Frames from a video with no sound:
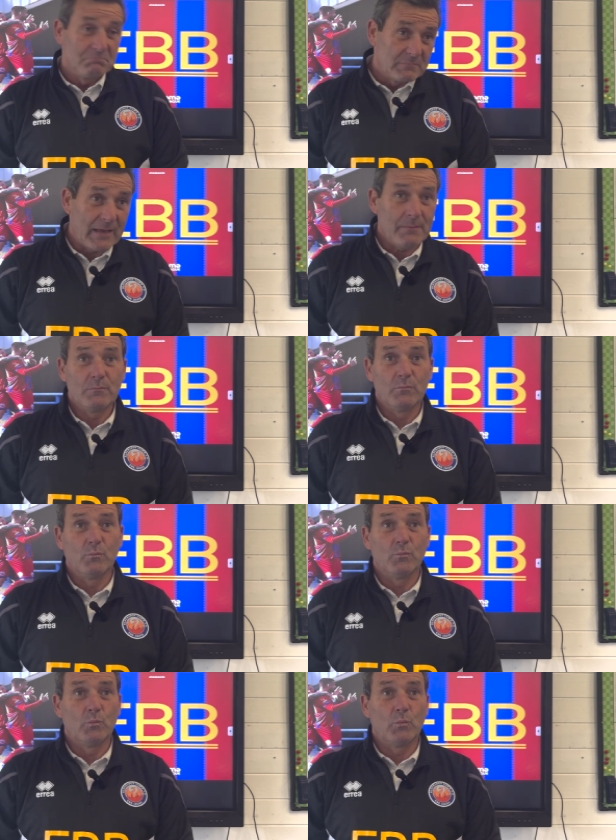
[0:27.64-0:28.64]
yeah,
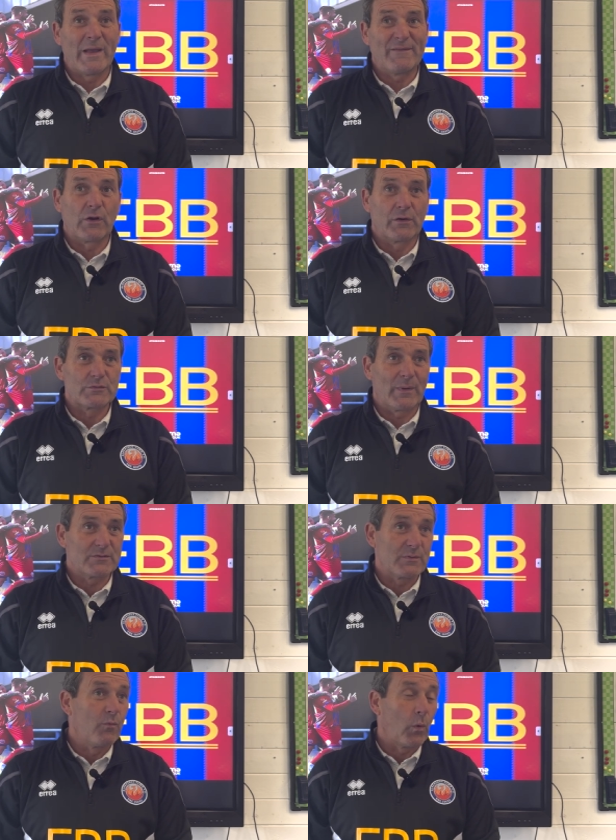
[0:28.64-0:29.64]
we haven't gone as well as
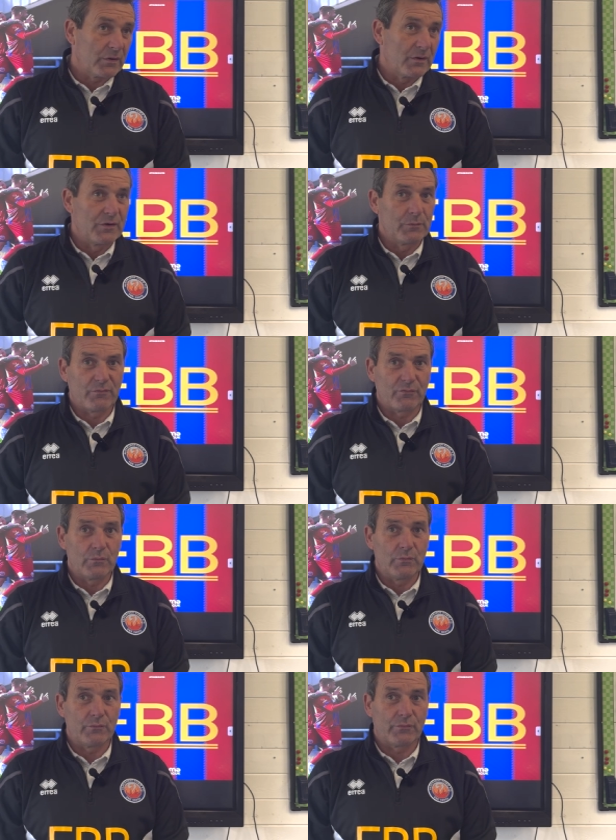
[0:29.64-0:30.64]
we wanted to do
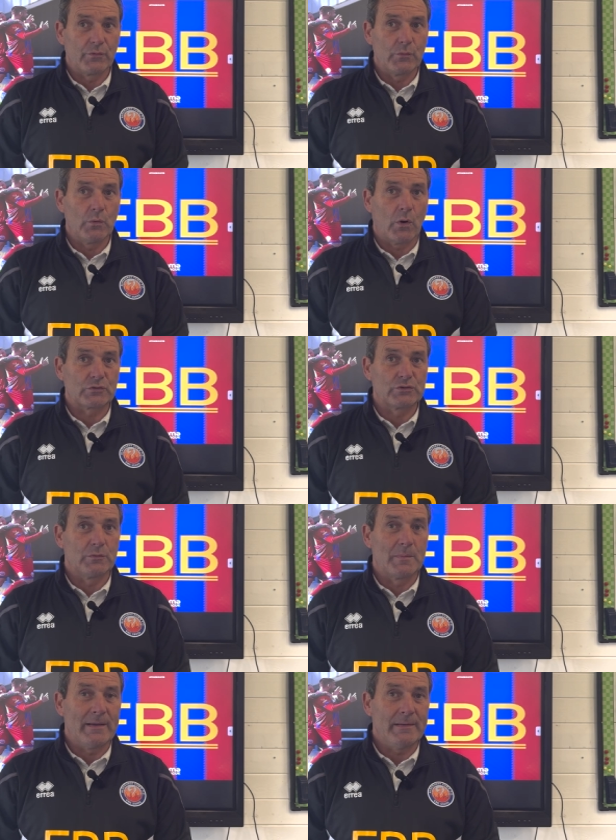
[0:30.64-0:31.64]
through
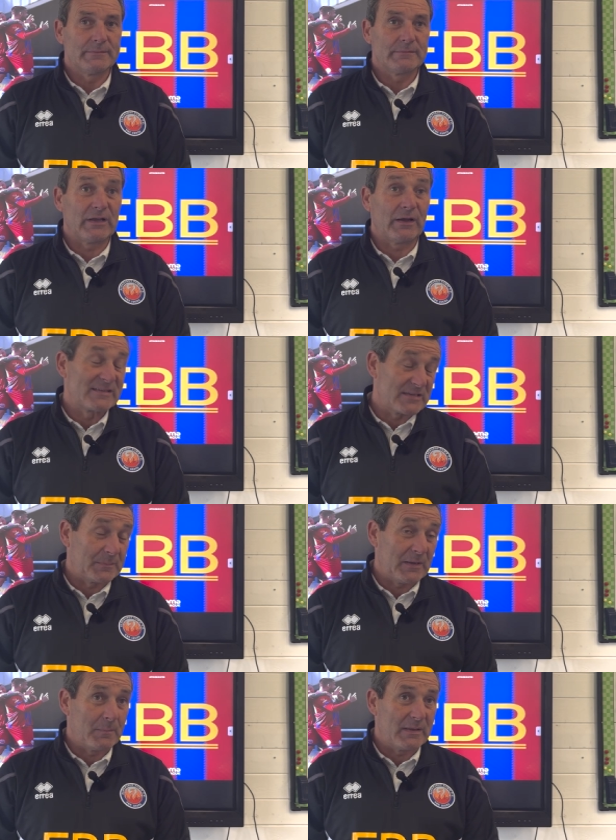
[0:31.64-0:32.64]
October in
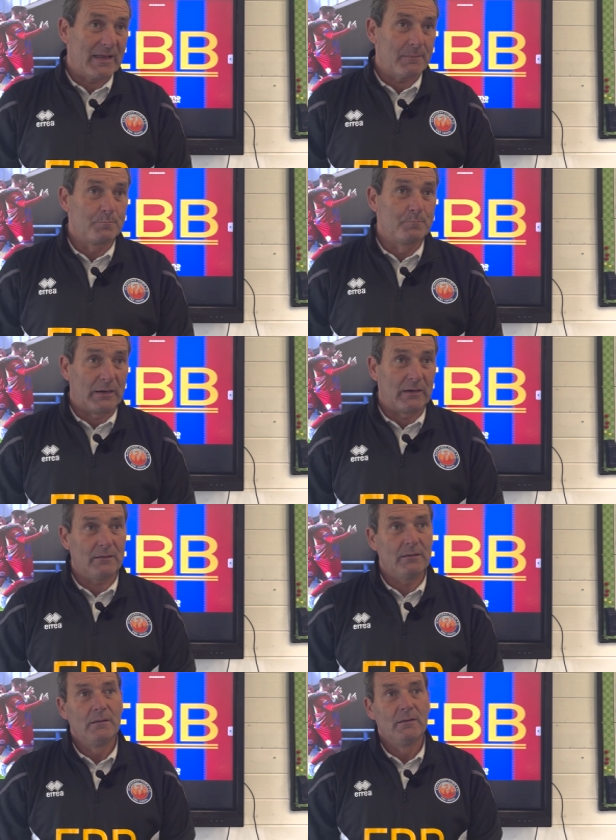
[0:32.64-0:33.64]
September yet,
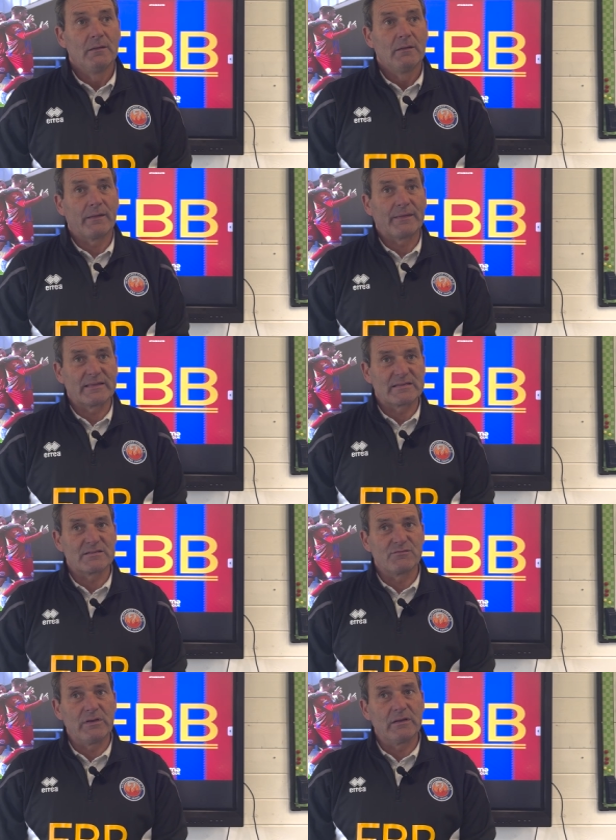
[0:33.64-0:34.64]
but I think this is
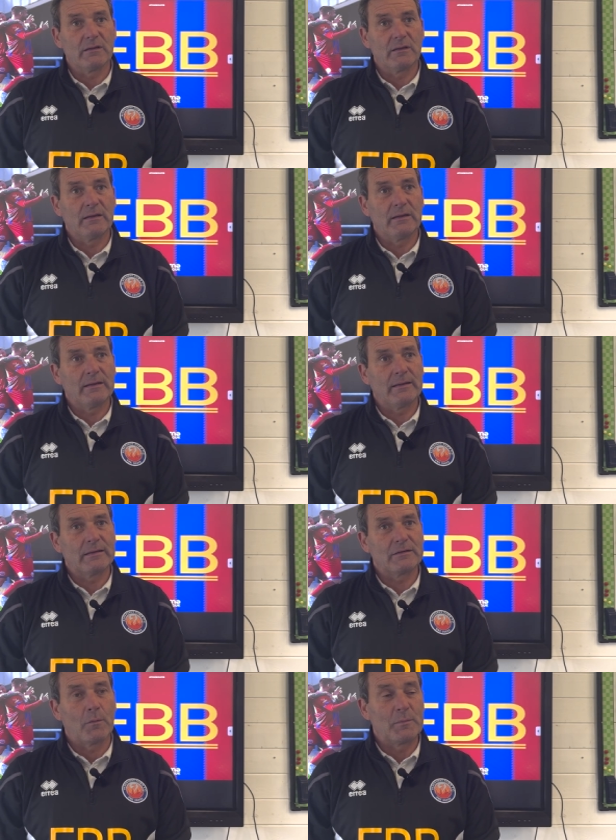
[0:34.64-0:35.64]
a
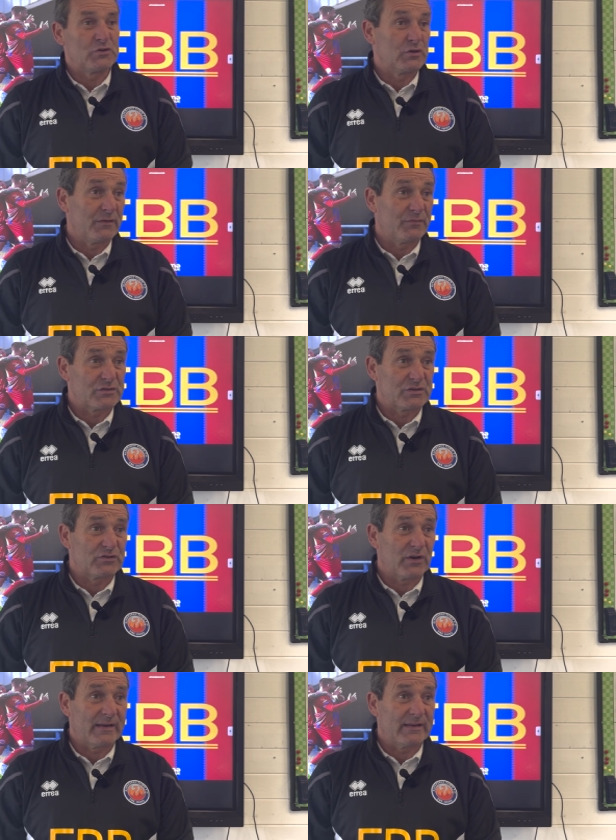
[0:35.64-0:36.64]
real opportunity for us to
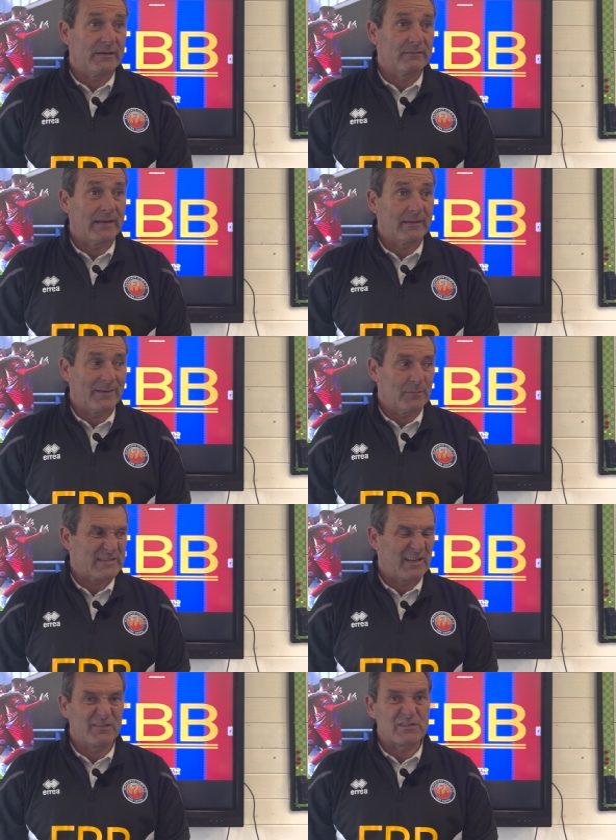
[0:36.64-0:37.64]
try and, you know, get
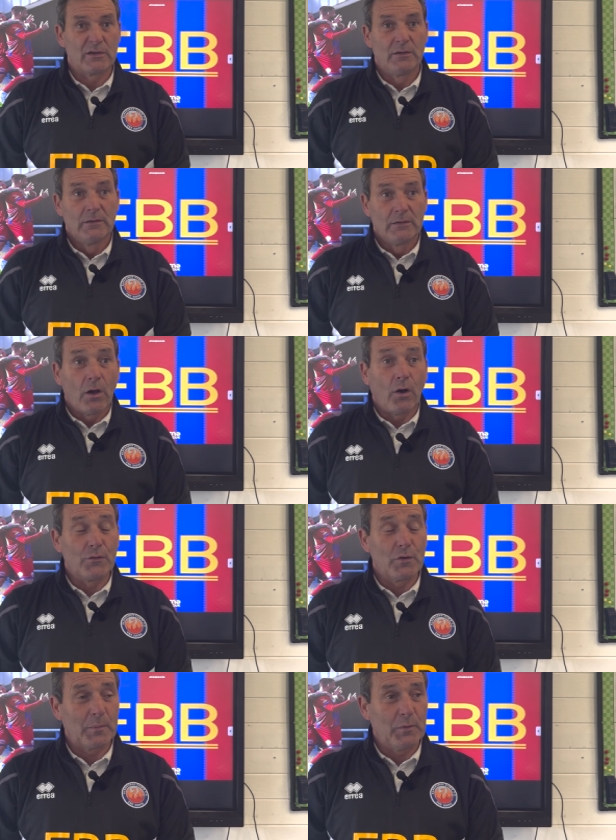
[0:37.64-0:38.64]
ourselves on
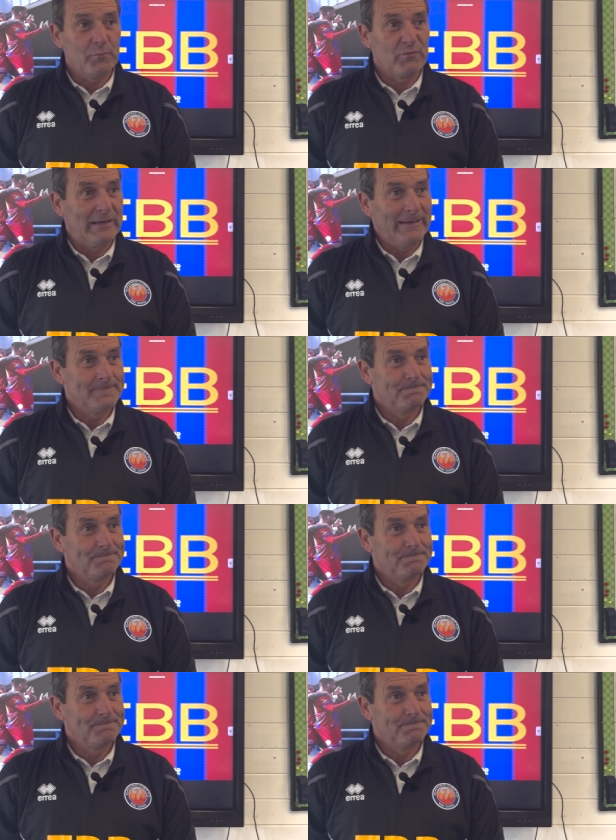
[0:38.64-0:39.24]
the up and up, really.